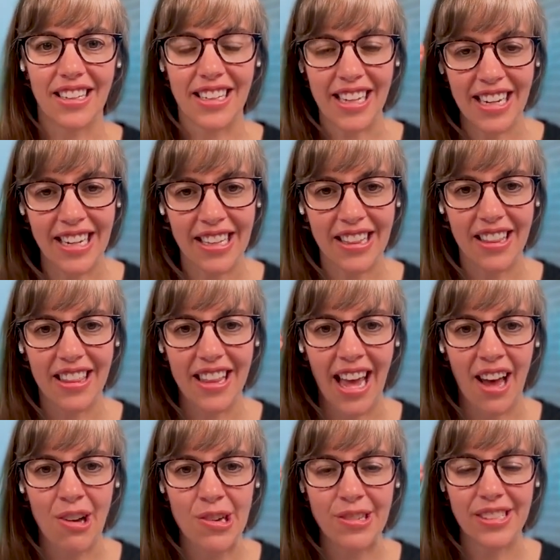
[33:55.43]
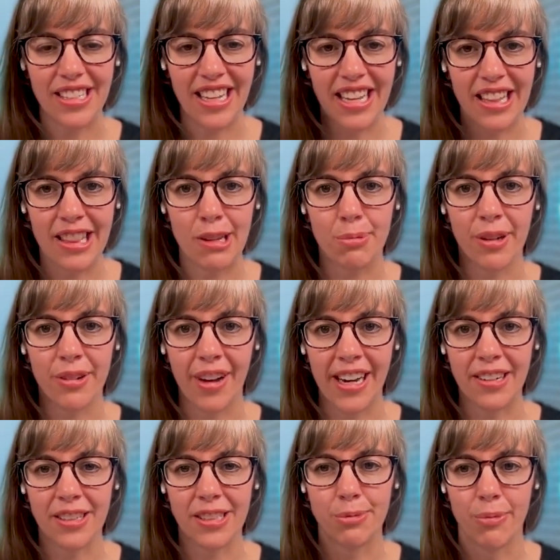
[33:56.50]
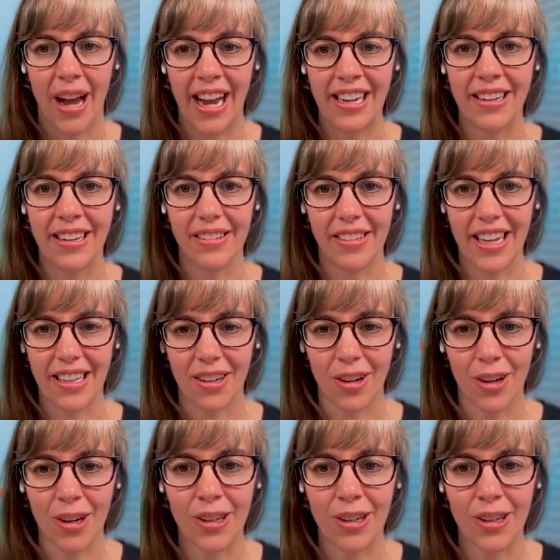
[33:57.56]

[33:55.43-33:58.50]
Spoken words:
getting those in the provider's mind, like